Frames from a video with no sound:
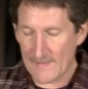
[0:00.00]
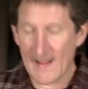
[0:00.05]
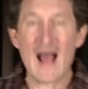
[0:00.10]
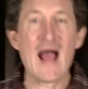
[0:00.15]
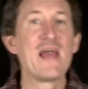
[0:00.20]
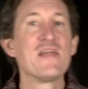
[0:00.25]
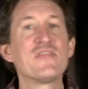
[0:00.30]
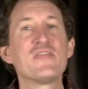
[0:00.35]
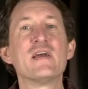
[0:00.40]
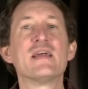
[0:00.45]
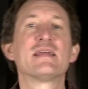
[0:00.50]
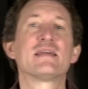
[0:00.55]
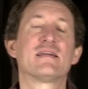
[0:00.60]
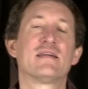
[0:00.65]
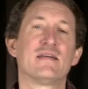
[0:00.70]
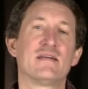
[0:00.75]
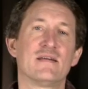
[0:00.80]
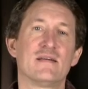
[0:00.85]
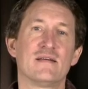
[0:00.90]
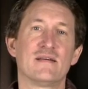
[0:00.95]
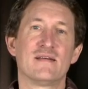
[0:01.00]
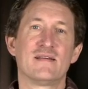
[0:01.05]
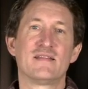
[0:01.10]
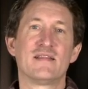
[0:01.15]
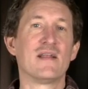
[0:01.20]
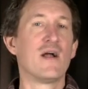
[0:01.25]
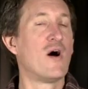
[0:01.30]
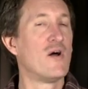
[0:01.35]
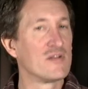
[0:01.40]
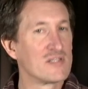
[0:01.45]
I think
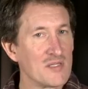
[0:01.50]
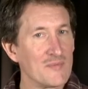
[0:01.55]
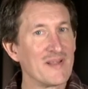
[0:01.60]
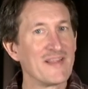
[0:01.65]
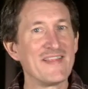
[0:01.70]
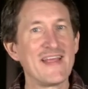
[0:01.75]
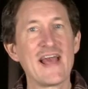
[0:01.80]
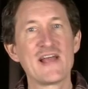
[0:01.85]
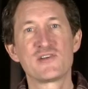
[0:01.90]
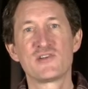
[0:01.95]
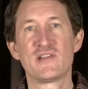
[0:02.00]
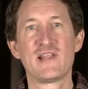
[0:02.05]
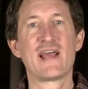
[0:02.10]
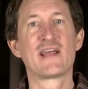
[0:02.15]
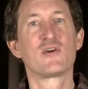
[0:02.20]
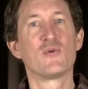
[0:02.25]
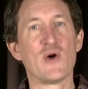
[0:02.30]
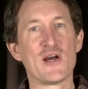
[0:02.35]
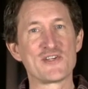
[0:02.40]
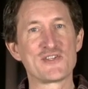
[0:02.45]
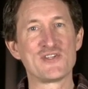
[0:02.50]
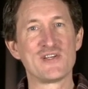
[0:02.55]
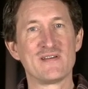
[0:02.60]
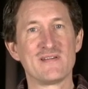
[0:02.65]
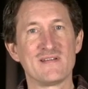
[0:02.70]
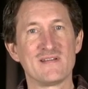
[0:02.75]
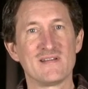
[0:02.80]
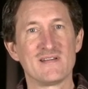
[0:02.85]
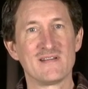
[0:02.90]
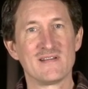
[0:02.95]
that ultimately the answer to that
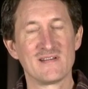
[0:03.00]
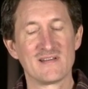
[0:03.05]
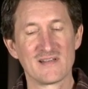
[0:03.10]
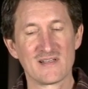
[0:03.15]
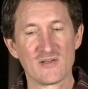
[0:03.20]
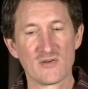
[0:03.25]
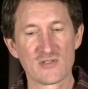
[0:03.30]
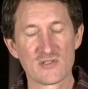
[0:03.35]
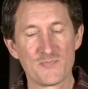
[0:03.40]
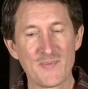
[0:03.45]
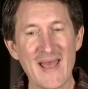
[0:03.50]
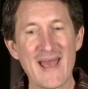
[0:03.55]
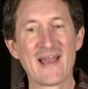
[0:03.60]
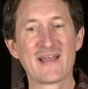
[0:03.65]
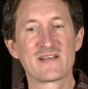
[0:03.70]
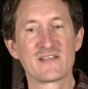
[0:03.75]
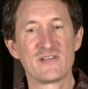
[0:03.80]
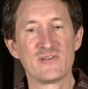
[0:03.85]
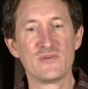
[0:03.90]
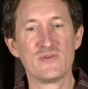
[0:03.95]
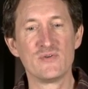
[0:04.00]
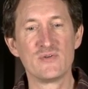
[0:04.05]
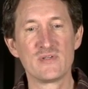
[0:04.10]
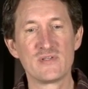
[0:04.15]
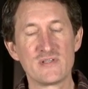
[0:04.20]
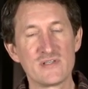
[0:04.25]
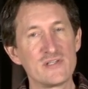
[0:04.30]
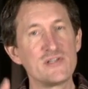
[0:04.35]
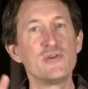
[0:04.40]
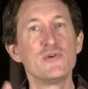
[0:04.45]
question goes back to
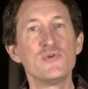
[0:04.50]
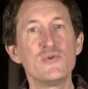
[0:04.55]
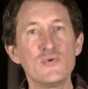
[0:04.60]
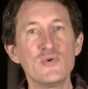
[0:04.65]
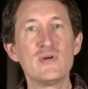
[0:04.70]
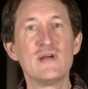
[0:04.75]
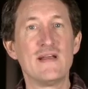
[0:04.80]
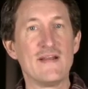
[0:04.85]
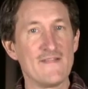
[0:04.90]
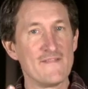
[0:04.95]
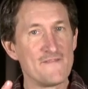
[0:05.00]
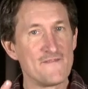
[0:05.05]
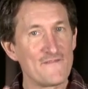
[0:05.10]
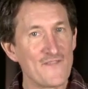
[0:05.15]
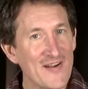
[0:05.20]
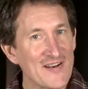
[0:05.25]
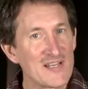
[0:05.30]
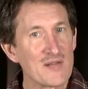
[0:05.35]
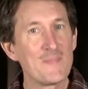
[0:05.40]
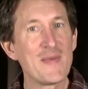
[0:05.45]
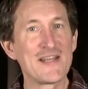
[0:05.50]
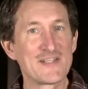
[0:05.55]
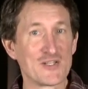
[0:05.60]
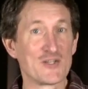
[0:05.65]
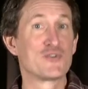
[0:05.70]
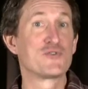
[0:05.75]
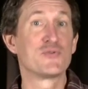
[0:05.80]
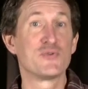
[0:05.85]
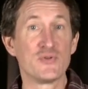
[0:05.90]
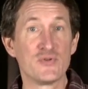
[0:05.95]
two
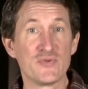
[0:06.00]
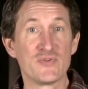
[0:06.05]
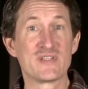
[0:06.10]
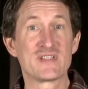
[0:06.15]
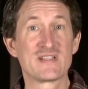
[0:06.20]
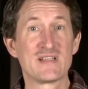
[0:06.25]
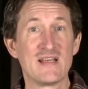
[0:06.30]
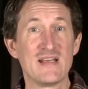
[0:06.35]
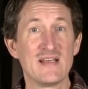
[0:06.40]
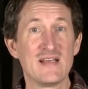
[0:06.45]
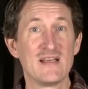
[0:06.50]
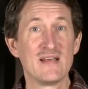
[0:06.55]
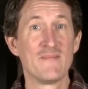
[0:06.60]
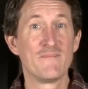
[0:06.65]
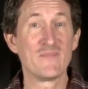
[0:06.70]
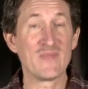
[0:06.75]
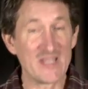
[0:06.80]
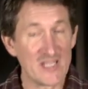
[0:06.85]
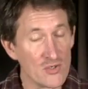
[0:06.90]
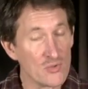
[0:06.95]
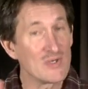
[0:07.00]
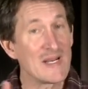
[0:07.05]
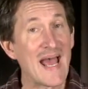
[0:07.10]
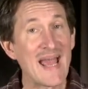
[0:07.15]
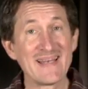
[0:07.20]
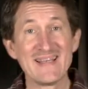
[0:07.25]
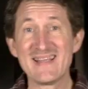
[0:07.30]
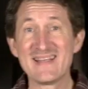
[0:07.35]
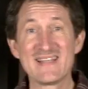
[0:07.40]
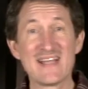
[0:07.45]
fundamental truths that you and
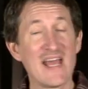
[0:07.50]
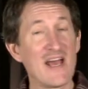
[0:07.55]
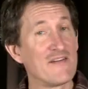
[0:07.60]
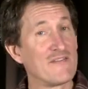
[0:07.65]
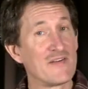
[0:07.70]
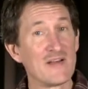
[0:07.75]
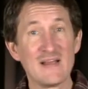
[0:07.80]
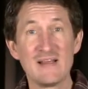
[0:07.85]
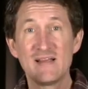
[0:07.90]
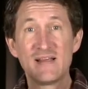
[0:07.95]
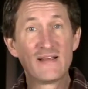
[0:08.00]
I need to have